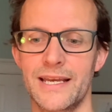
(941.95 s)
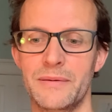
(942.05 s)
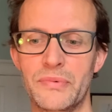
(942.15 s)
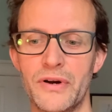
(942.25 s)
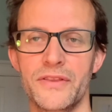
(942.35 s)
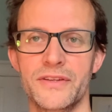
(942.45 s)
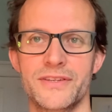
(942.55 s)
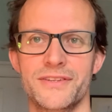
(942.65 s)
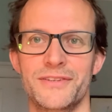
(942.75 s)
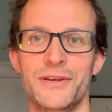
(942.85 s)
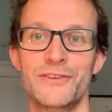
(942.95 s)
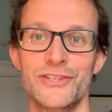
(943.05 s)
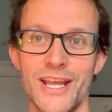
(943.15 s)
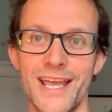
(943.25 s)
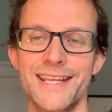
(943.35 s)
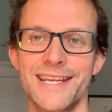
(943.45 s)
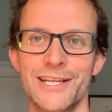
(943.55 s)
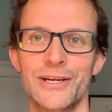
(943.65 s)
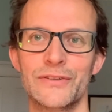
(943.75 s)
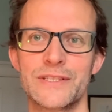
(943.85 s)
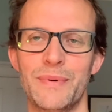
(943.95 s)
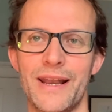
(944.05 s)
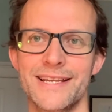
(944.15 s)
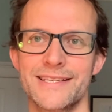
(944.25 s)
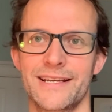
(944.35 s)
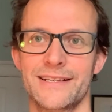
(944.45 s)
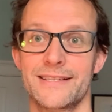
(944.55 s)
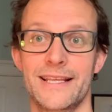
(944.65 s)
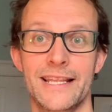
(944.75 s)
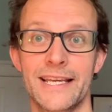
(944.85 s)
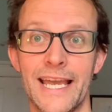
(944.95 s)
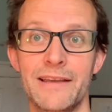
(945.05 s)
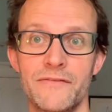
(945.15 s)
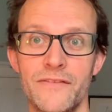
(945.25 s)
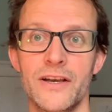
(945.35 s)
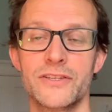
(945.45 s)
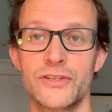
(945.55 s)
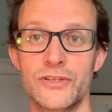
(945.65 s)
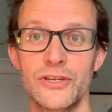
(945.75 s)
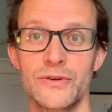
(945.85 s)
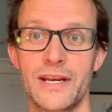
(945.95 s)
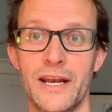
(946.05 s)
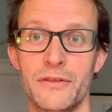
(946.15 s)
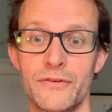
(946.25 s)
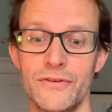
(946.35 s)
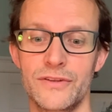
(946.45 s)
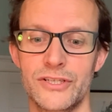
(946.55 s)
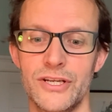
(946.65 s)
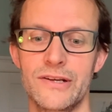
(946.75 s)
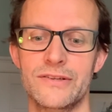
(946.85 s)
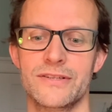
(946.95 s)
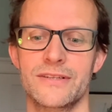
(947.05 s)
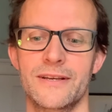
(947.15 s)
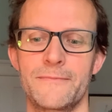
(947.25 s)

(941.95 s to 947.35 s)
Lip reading: and brothers who shared in God's blessings that came first to and through the Jews.